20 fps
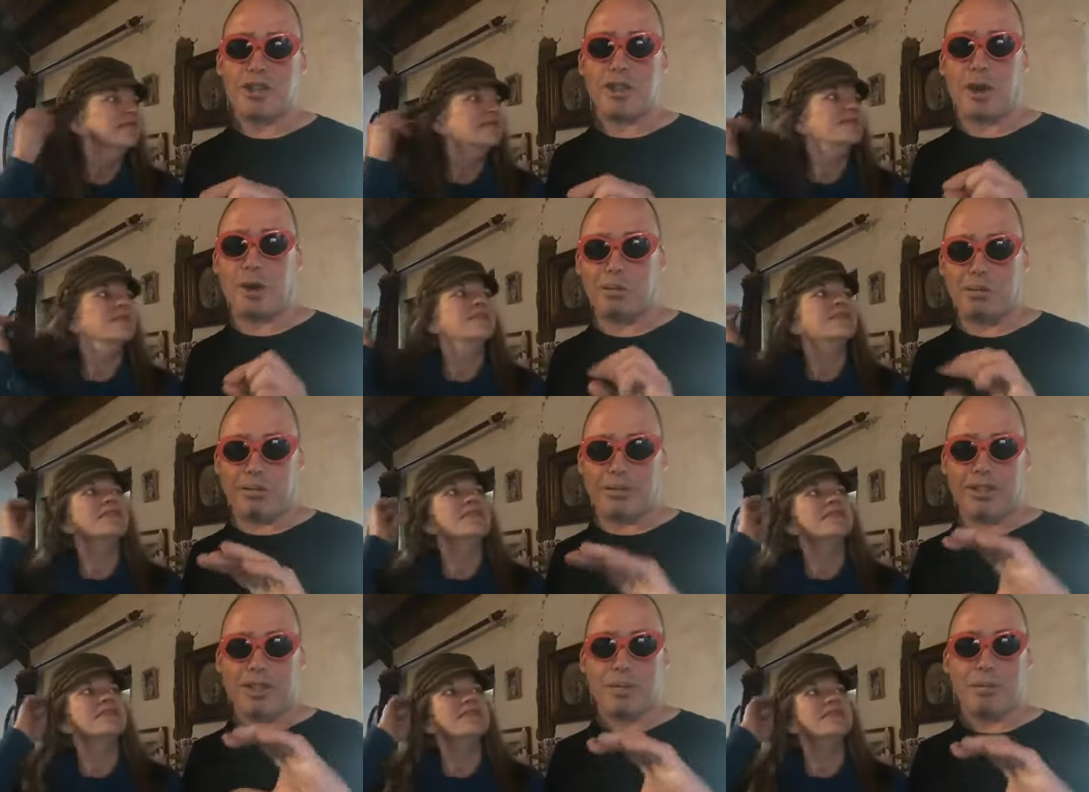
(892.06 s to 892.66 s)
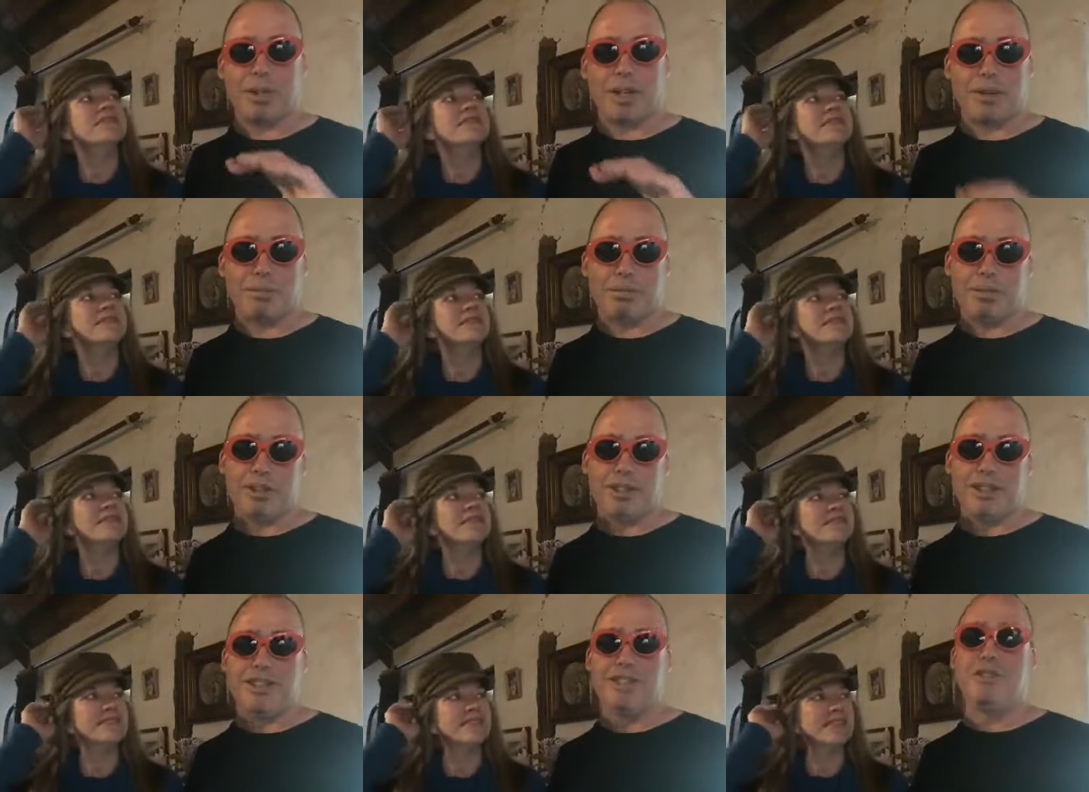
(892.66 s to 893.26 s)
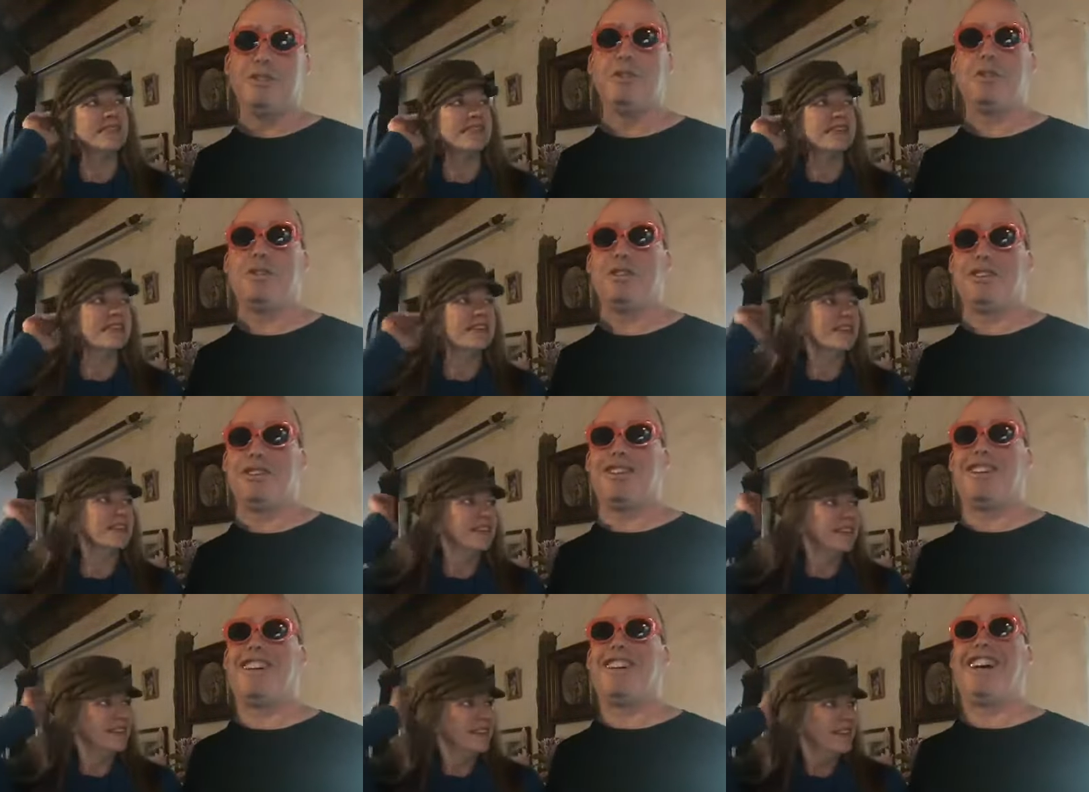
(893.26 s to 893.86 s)
Speaker 1: I'll provide the black pudding.
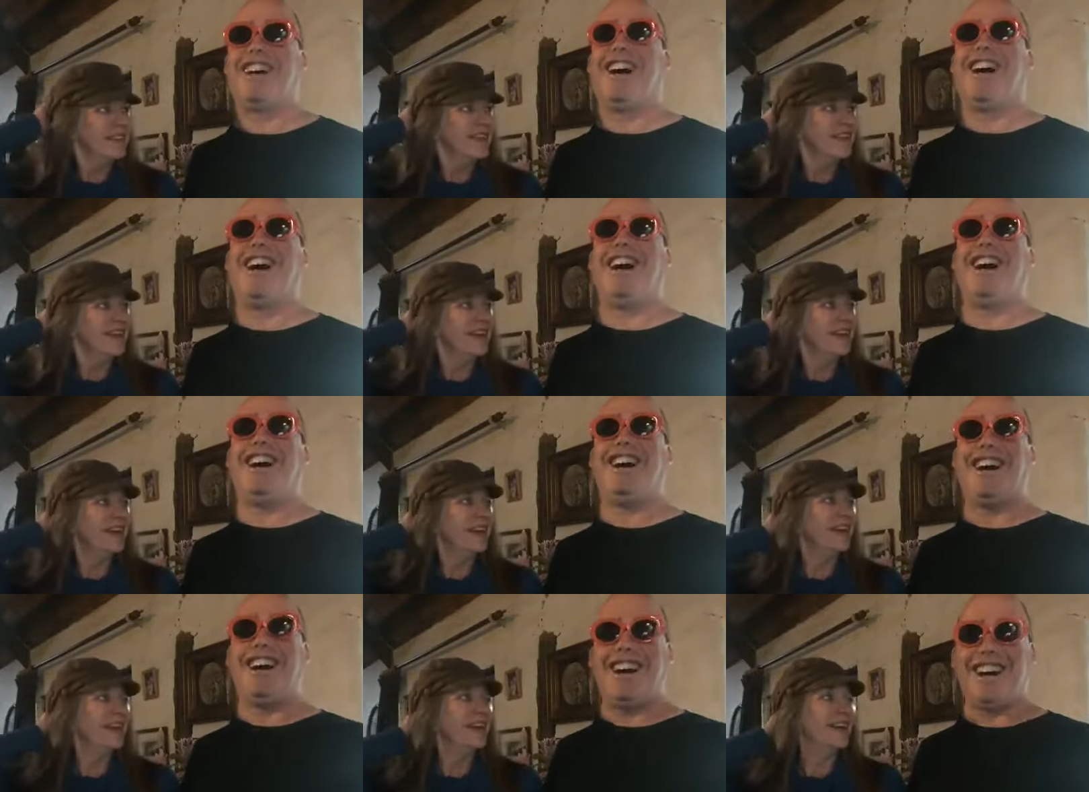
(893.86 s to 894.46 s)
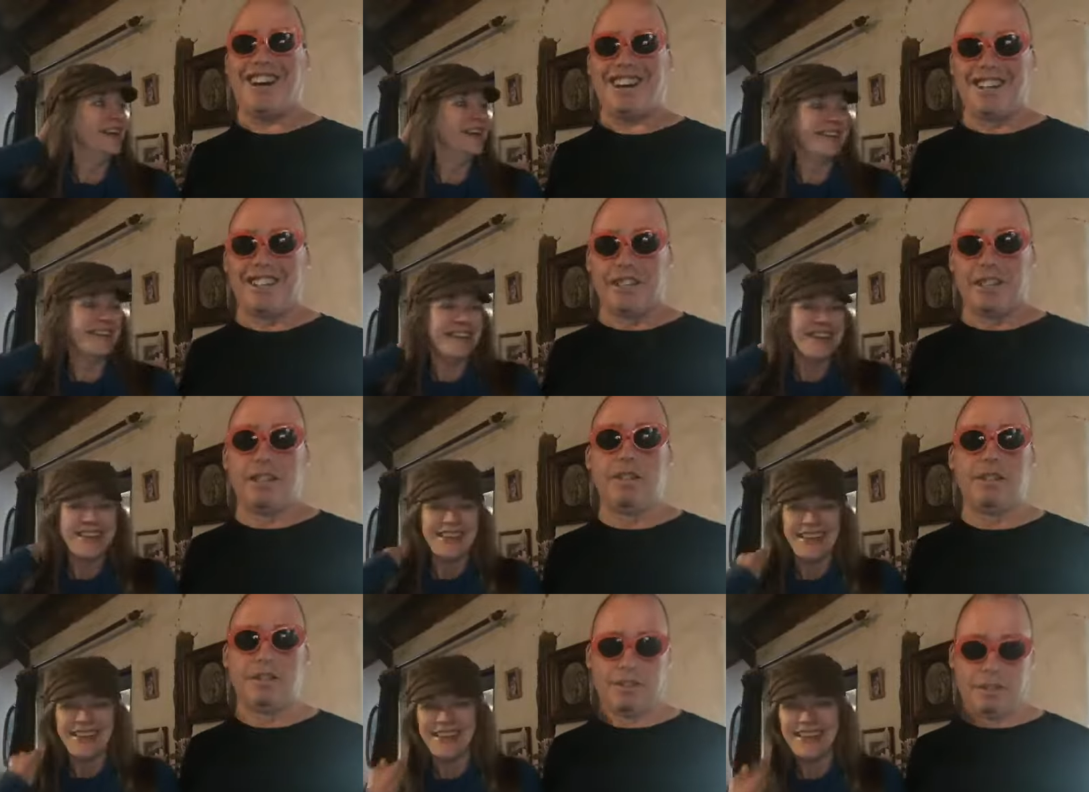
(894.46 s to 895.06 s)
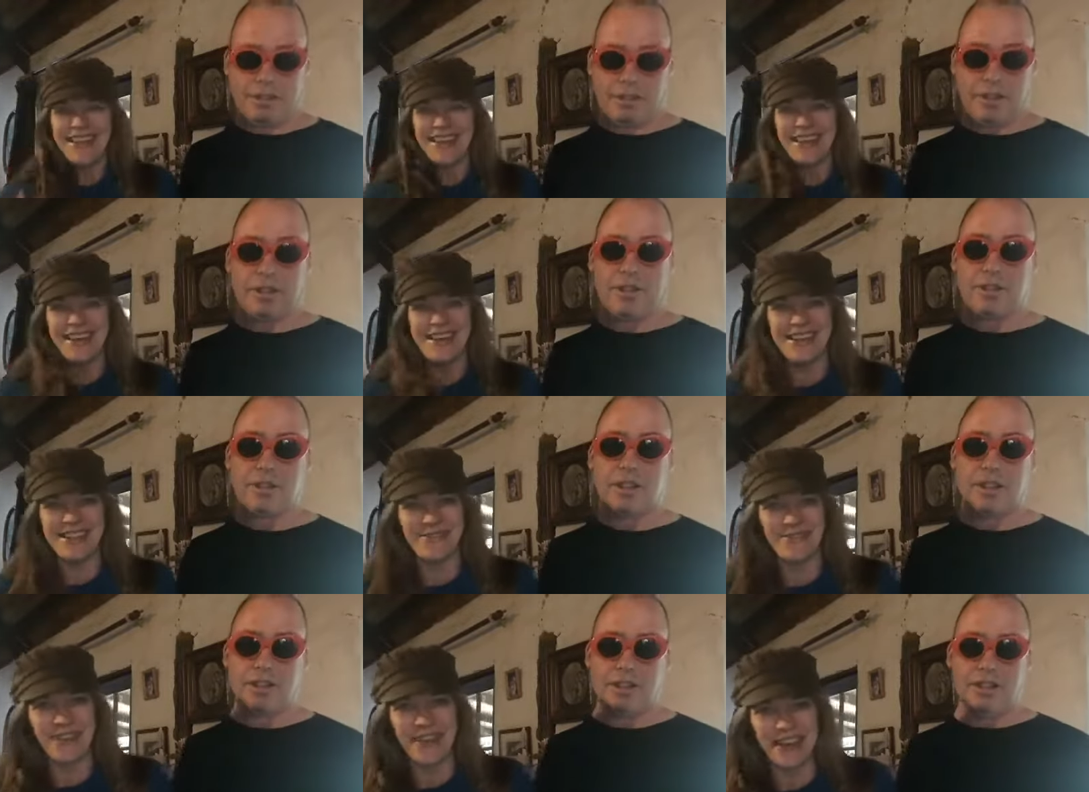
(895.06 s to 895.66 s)
Yeah, seriously.
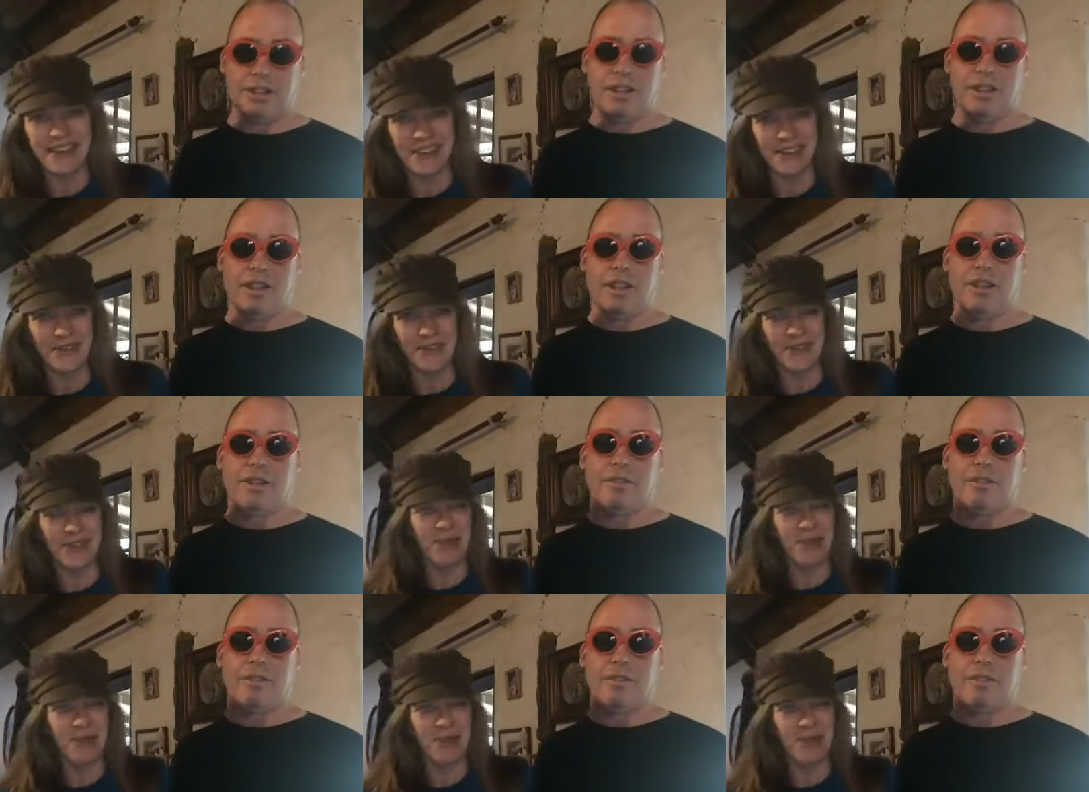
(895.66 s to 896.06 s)
He's found a goodie